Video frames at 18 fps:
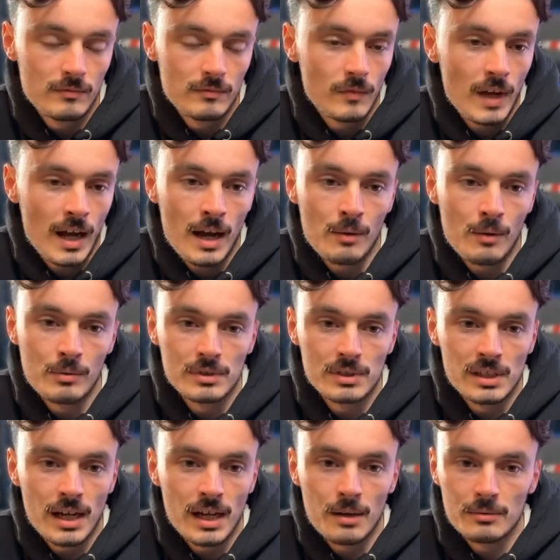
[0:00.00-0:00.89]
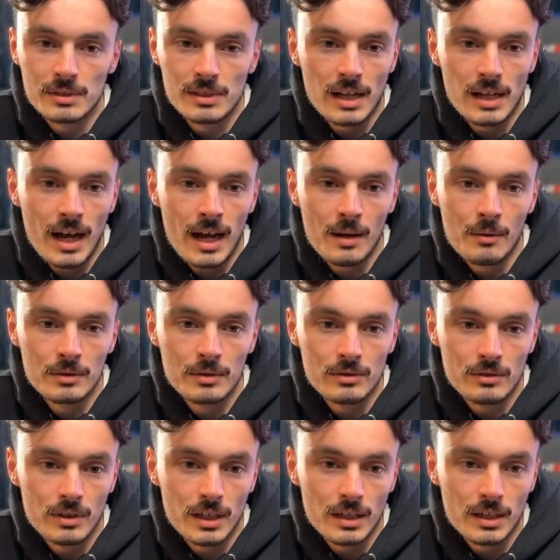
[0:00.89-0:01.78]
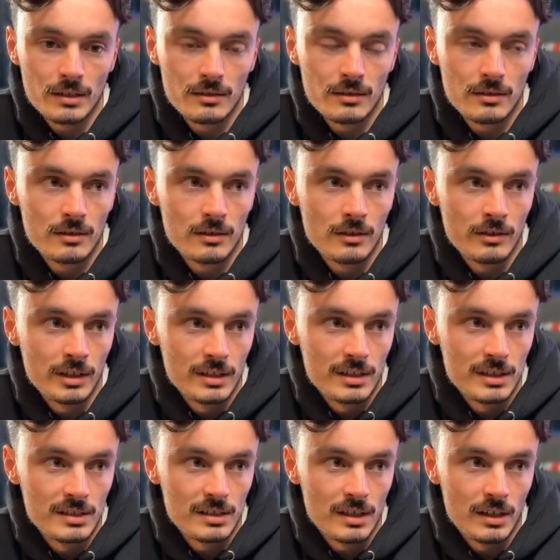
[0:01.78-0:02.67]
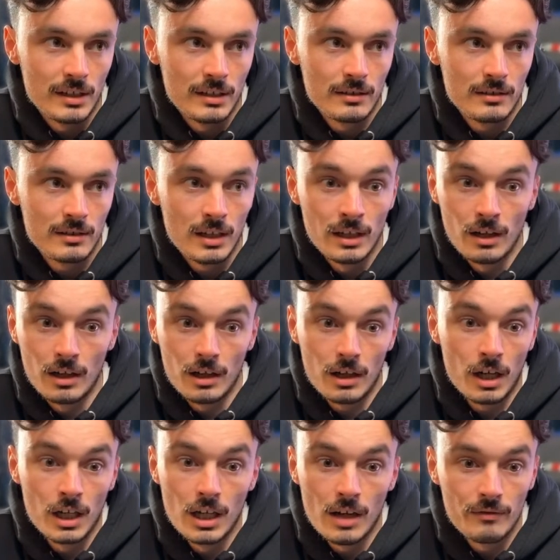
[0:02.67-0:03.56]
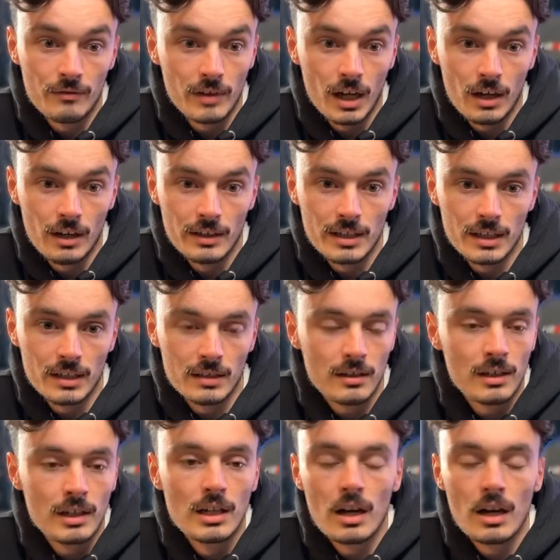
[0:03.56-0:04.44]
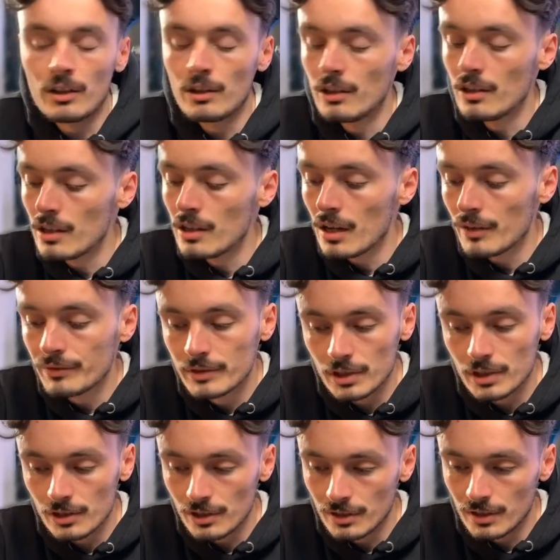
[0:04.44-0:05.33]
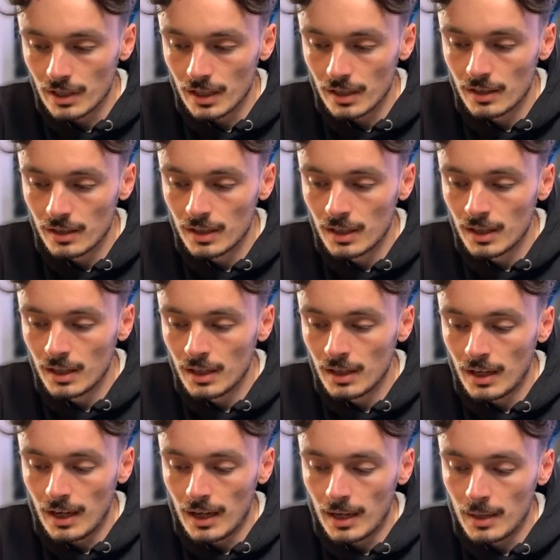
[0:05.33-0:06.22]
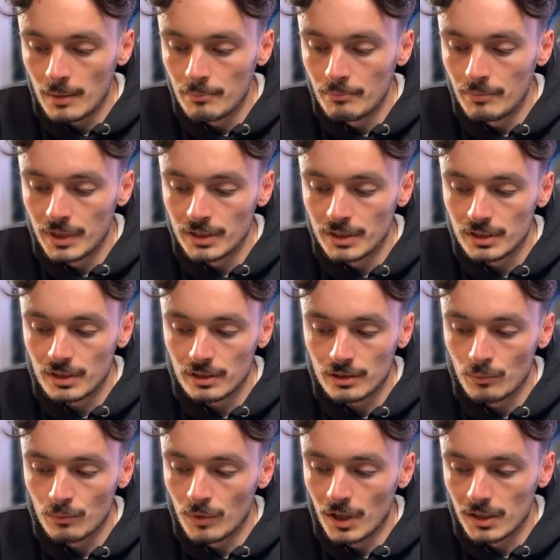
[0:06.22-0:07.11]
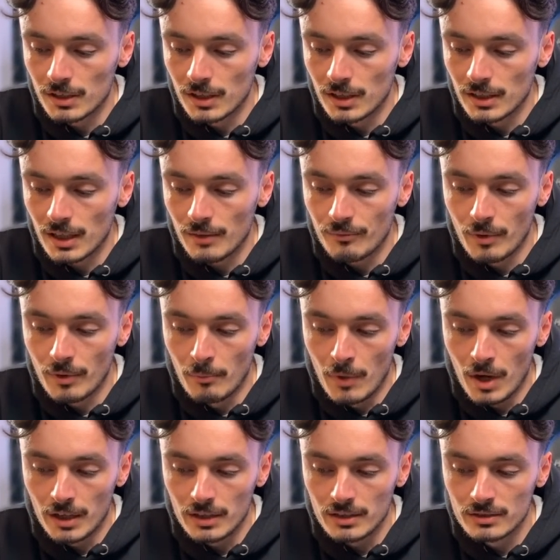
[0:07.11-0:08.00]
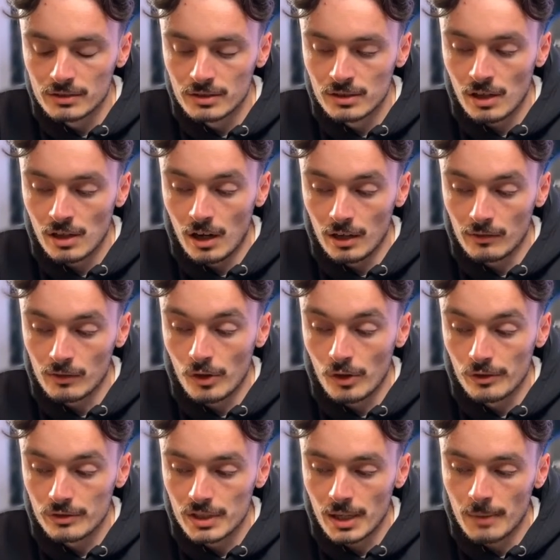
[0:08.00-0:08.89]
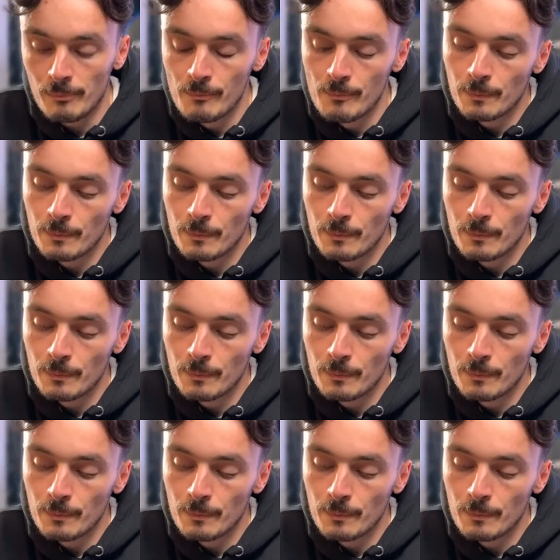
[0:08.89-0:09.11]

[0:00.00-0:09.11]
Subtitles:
hours and hours and hours on a design, and I love that idea. I'd love to do that, but it just doesn't work like that for my style of content.